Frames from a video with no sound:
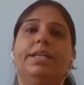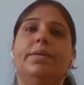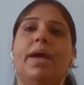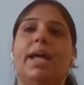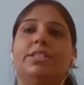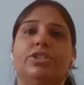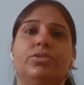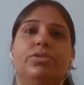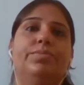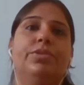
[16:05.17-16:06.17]
in the maths
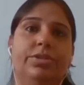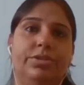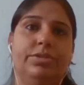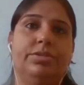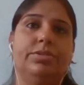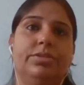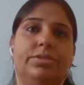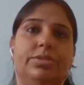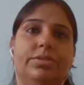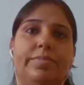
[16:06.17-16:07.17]
notebook,
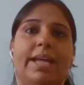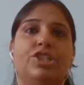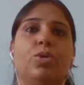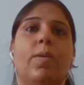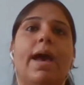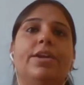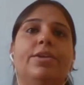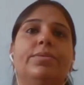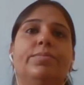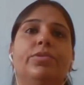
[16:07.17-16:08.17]
maths square
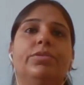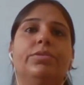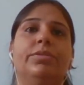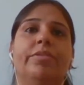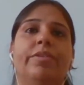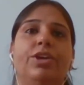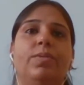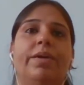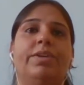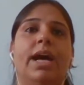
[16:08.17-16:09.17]
notebook, the way
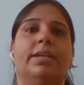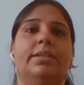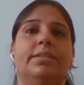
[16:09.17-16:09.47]
you have done